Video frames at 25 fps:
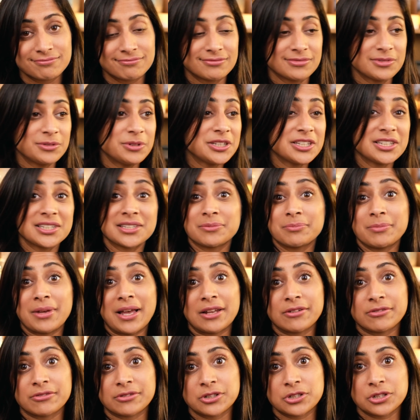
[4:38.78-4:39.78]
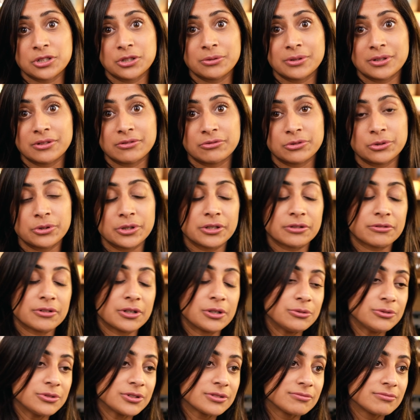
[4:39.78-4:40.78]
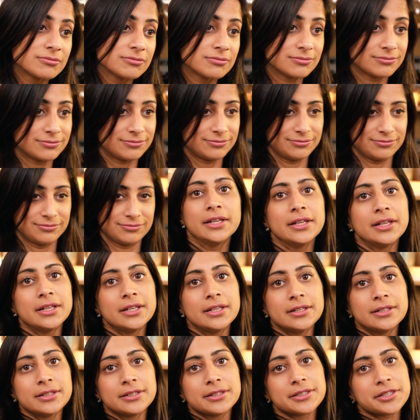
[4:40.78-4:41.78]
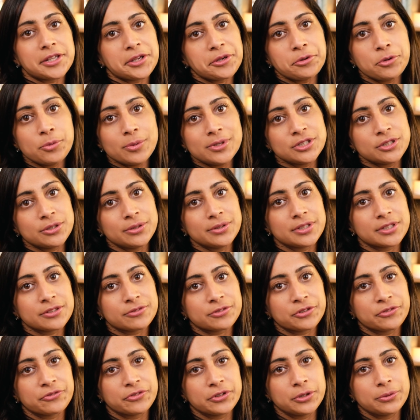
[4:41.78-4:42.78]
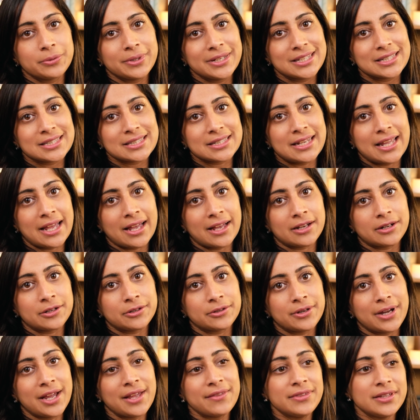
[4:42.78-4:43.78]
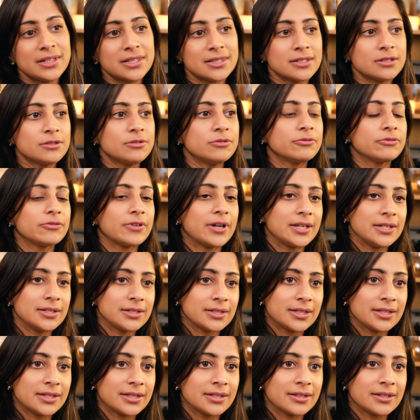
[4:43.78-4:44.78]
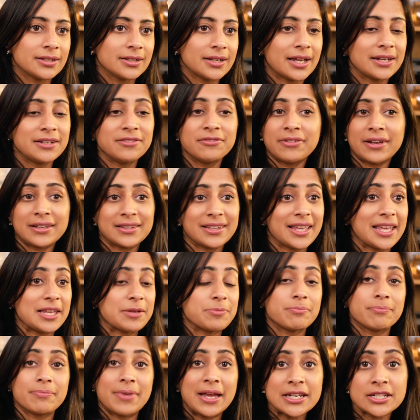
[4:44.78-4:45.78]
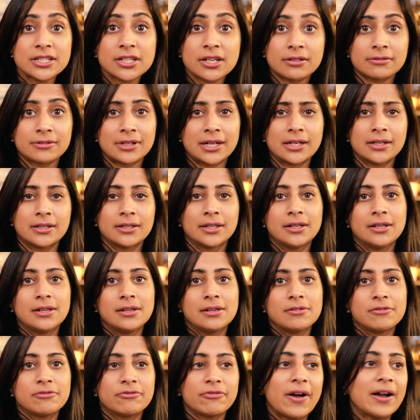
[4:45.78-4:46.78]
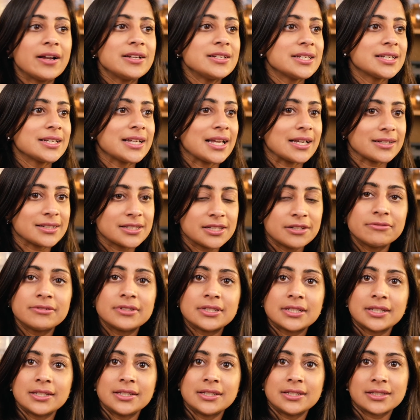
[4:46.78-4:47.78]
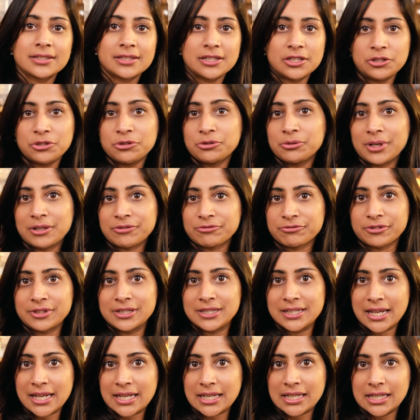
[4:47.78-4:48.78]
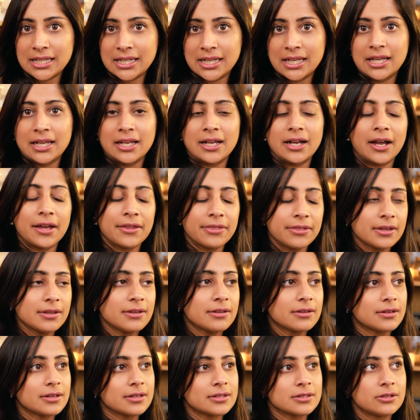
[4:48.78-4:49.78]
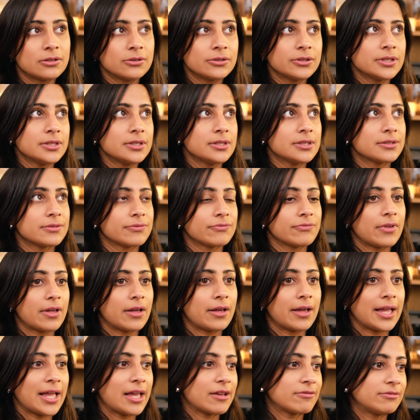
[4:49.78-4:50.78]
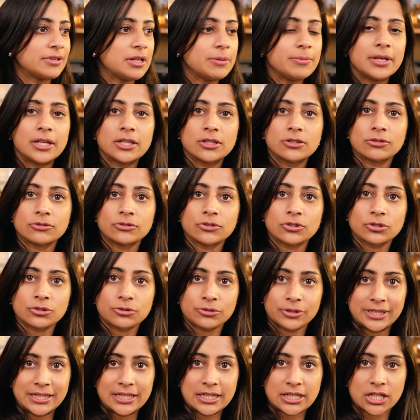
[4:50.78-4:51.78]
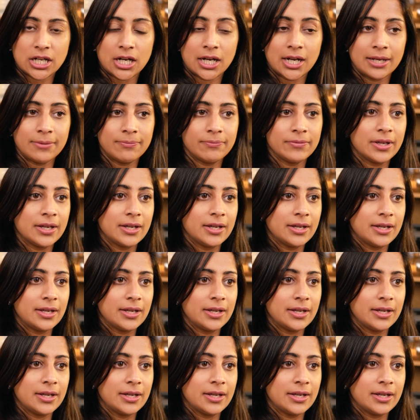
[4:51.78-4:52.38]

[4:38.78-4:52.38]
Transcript: which isn't bad for a 2 and a 4-year-old. So we've been doing this for a few weeks now, and they're still finding, and in fact they're getting better at finding activities to do every day. I think as long as I have limits on screen time,